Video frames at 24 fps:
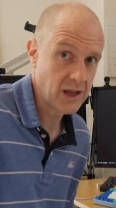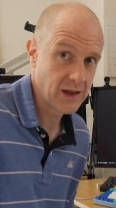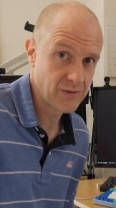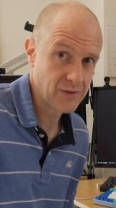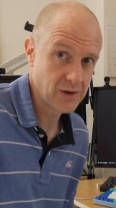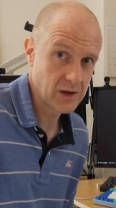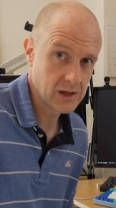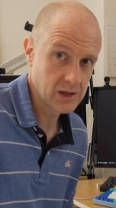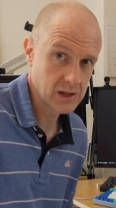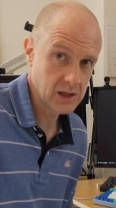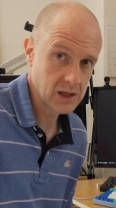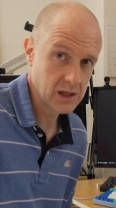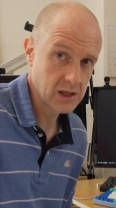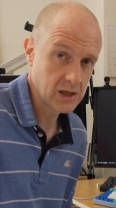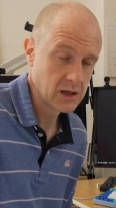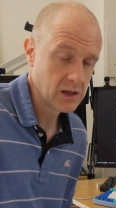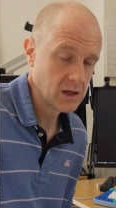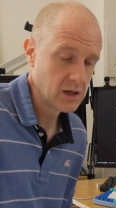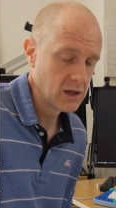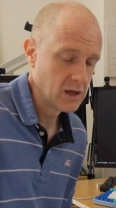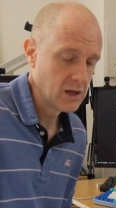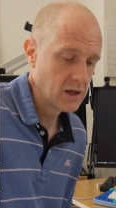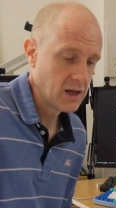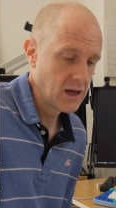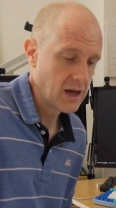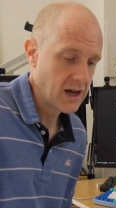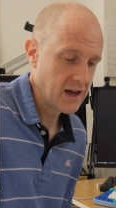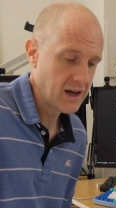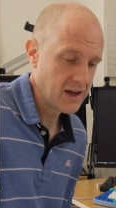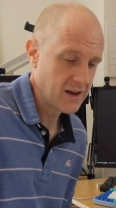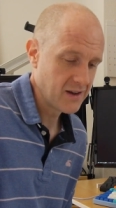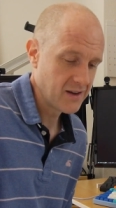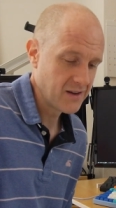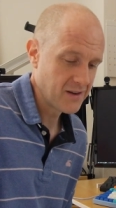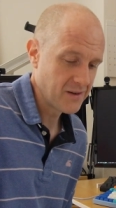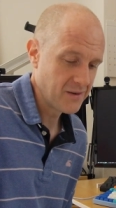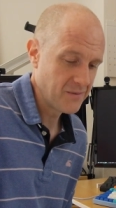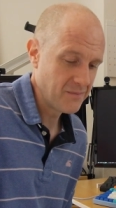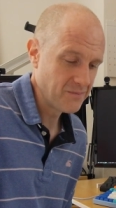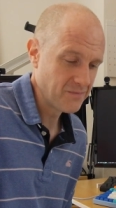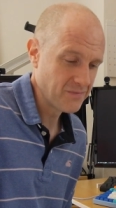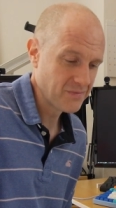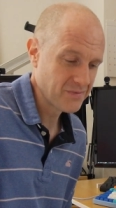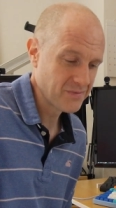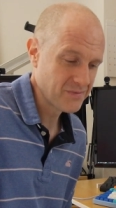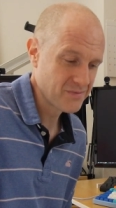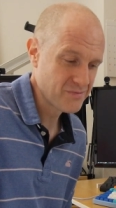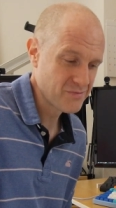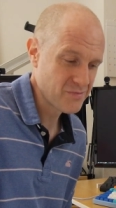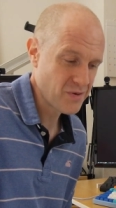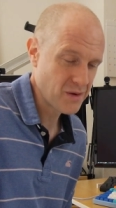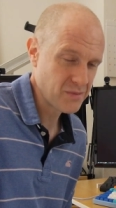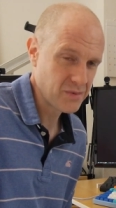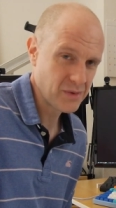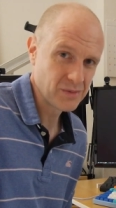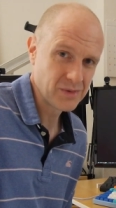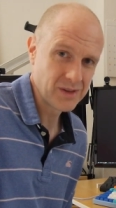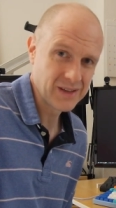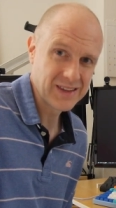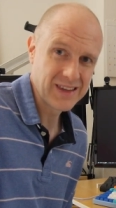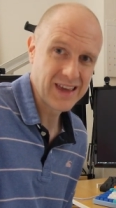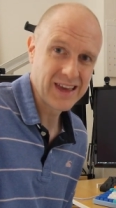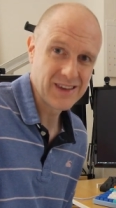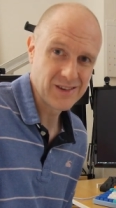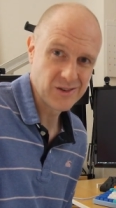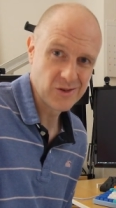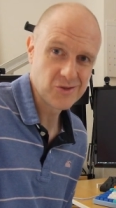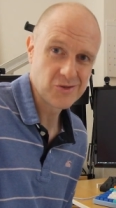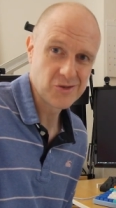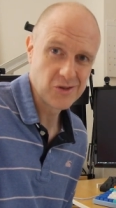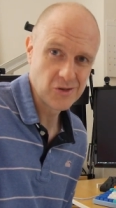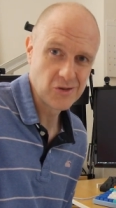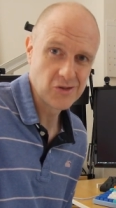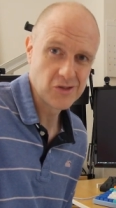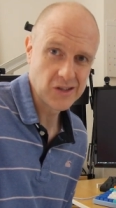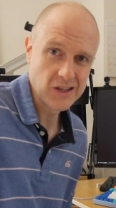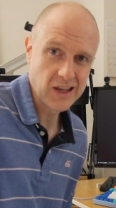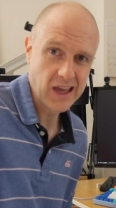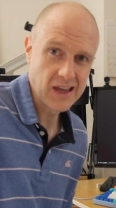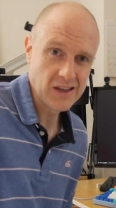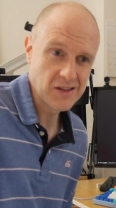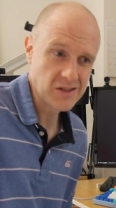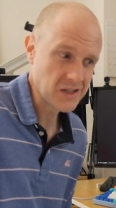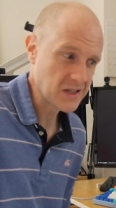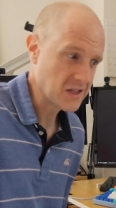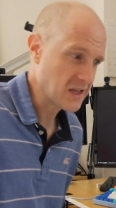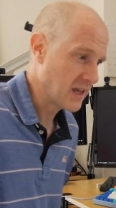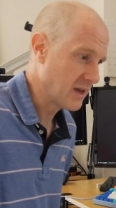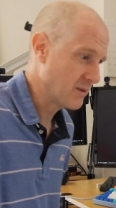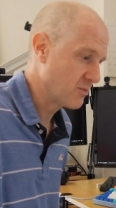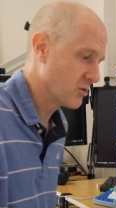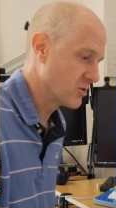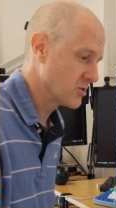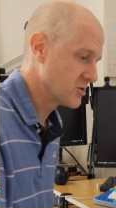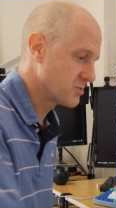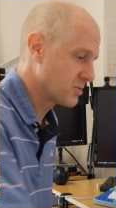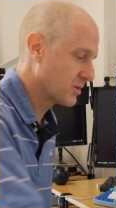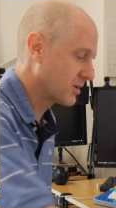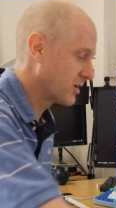definitely probably get used to using ANSI keyboards,